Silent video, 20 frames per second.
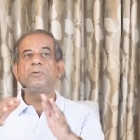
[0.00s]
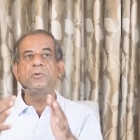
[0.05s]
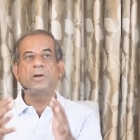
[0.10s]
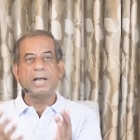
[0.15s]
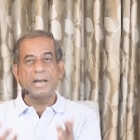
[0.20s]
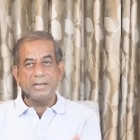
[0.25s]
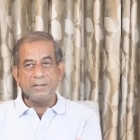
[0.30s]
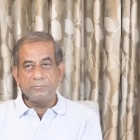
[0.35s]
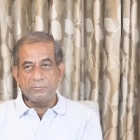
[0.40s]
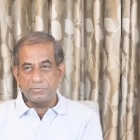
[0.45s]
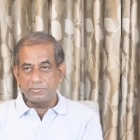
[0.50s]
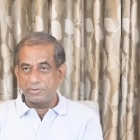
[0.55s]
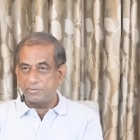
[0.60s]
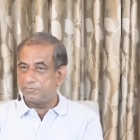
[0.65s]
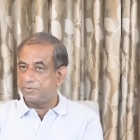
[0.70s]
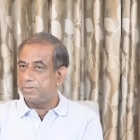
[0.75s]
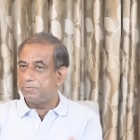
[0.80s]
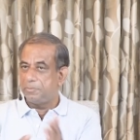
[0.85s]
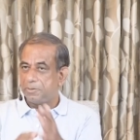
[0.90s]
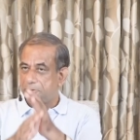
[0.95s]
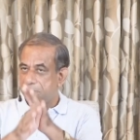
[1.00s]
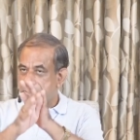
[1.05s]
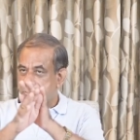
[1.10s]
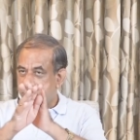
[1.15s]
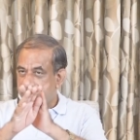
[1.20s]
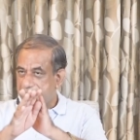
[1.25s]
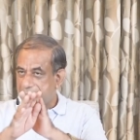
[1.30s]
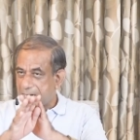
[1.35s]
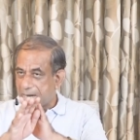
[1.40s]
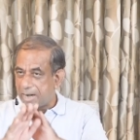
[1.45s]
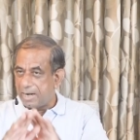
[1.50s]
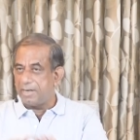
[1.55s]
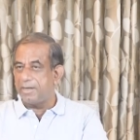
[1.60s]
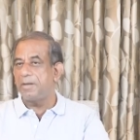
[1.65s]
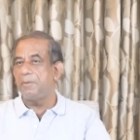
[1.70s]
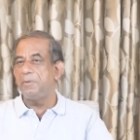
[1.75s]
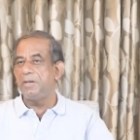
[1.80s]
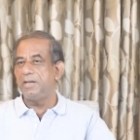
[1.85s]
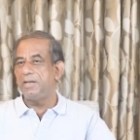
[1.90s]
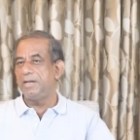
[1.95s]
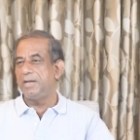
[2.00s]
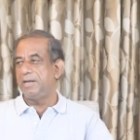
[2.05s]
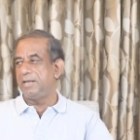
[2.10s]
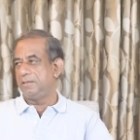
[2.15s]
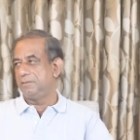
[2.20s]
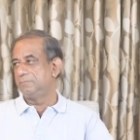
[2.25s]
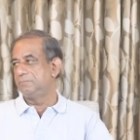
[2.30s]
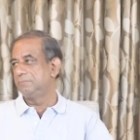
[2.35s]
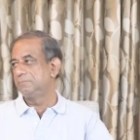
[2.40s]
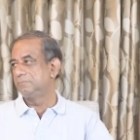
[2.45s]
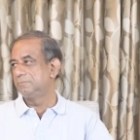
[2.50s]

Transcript: to hide from the world because you can't remain hidden.